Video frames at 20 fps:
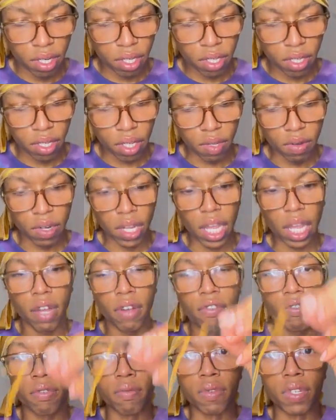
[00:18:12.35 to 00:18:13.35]
So now
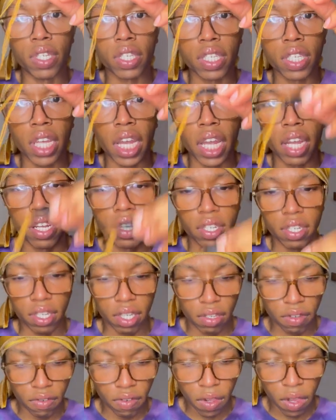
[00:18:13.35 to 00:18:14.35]
from this side
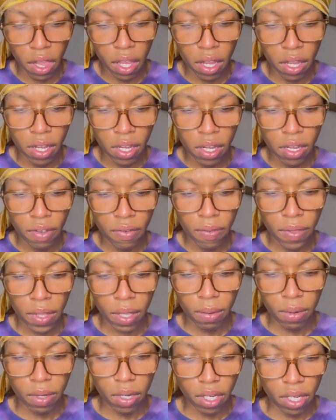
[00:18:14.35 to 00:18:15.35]
underneath,
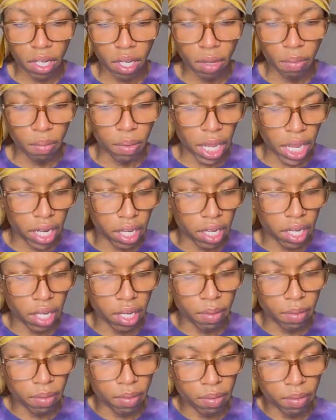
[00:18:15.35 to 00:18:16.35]
I'm going to come back
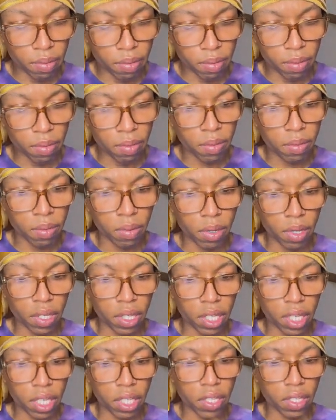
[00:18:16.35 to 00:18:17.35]
up on
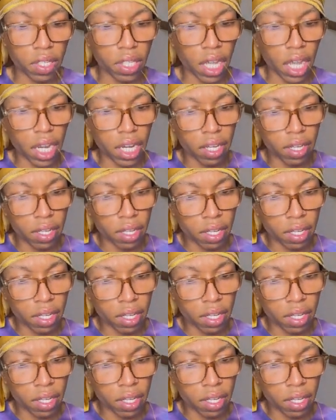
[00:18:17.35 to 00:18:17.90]
the other side.